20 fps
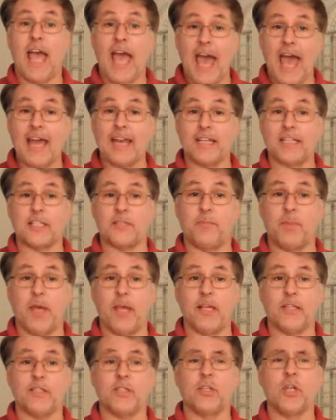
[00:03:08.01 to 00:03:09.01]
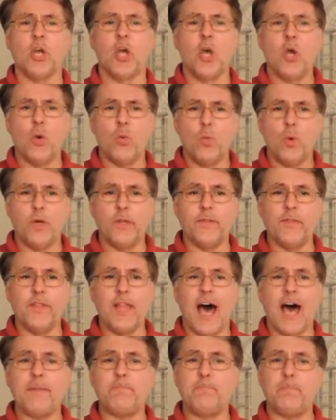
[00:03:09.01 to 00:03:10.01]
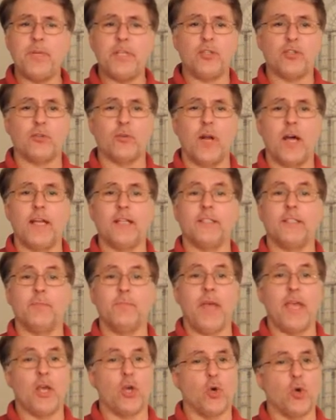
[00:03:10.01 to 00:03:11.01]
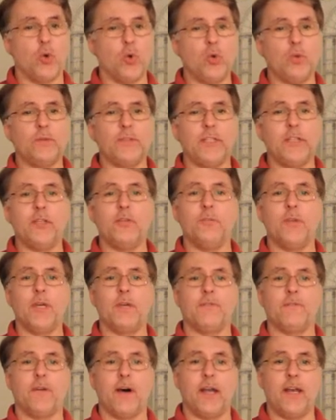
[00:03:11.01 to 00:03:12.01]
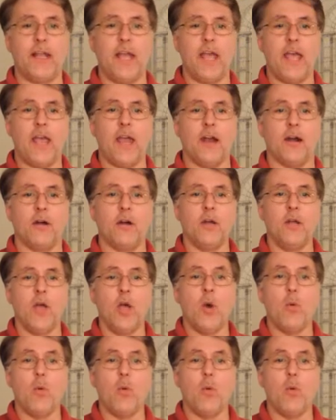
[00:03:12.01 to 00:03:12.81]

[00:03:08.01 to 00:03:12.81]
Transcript: attic space will not be trying to make cool dehumidified air